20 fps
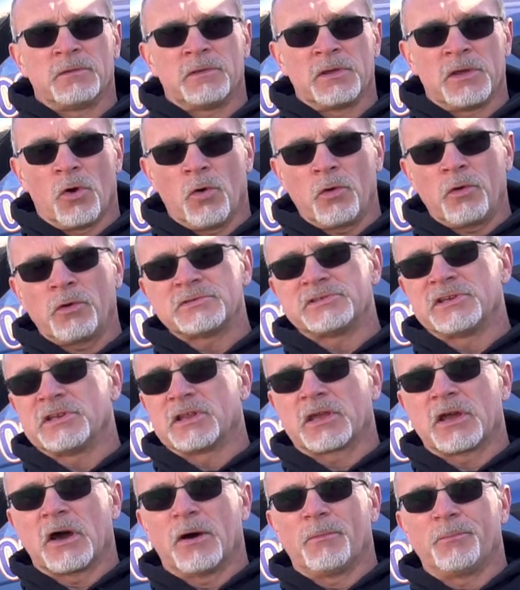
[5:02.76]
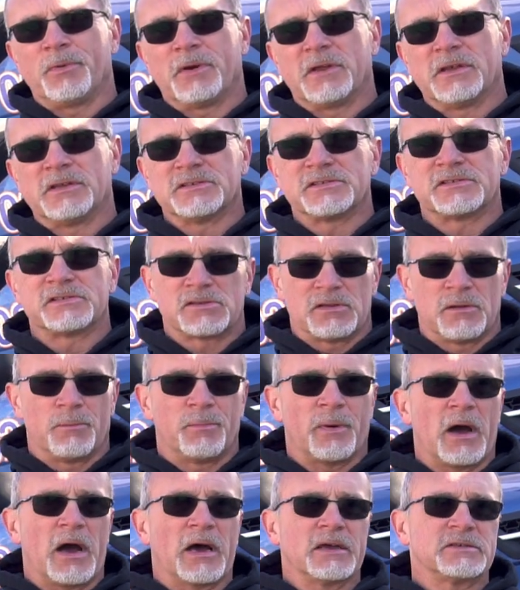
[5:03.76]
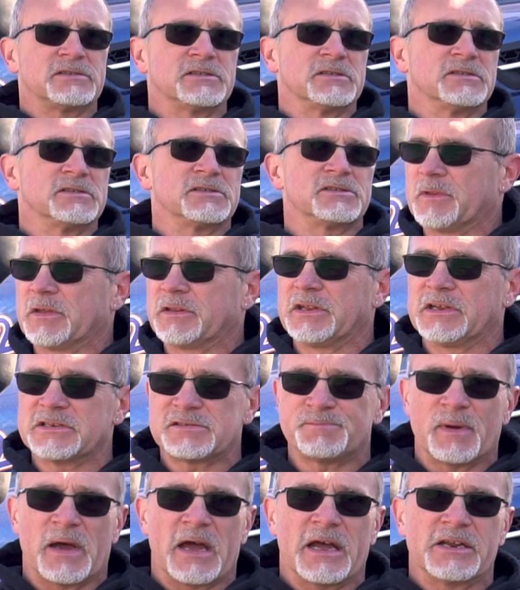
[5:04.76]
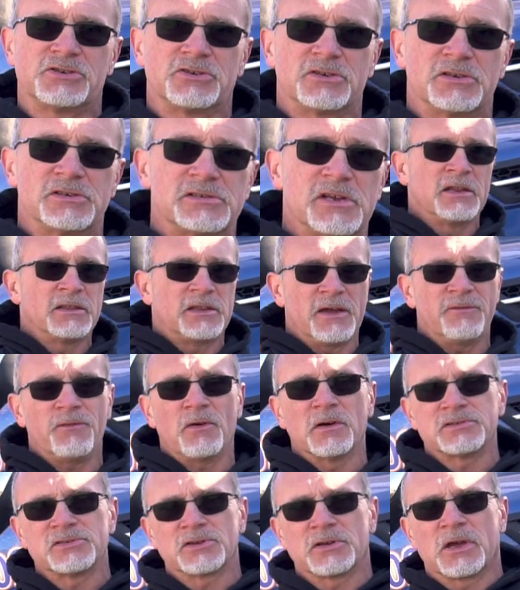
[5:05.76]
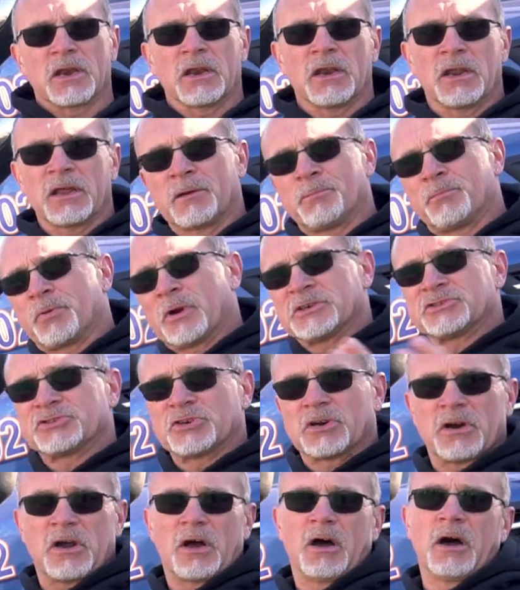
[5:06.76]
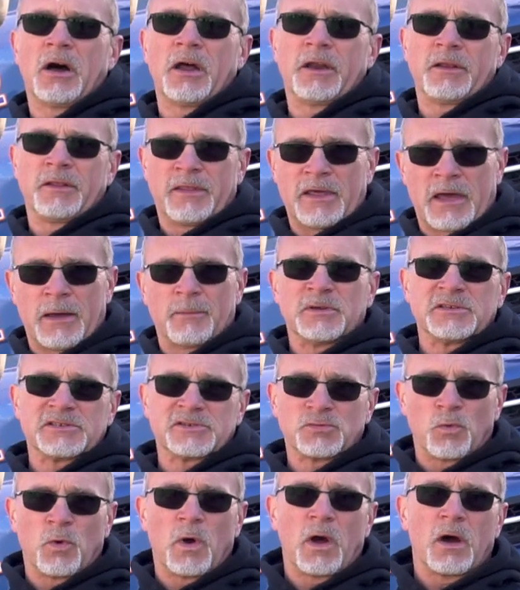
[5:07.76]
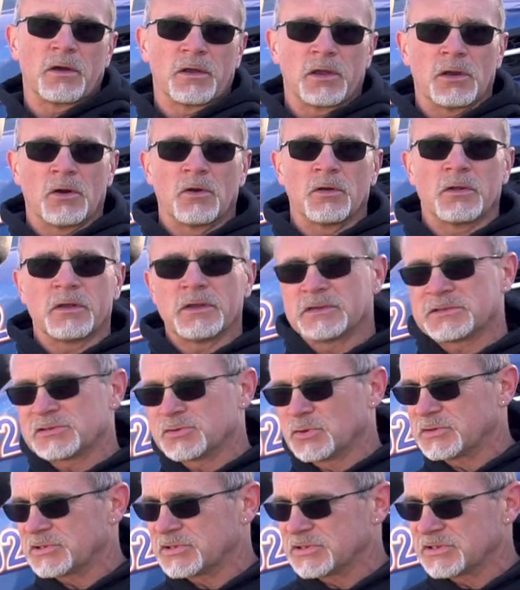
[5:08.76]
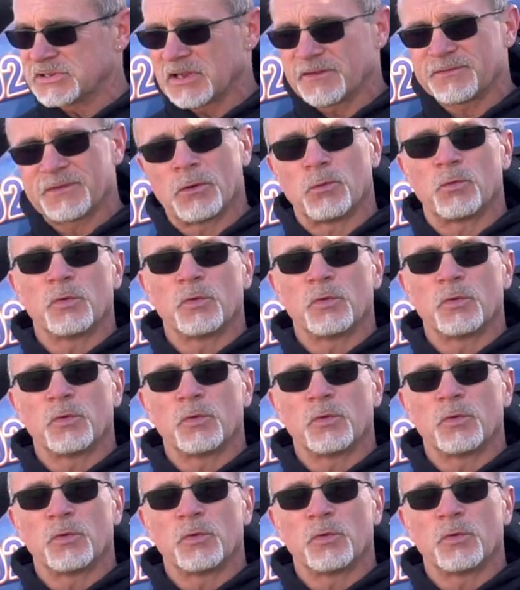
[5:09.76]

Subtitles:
the owners of the companies, the bosses, the dispatchers, they've also got a lot of pressure on them as well, you know. So it's the stuff that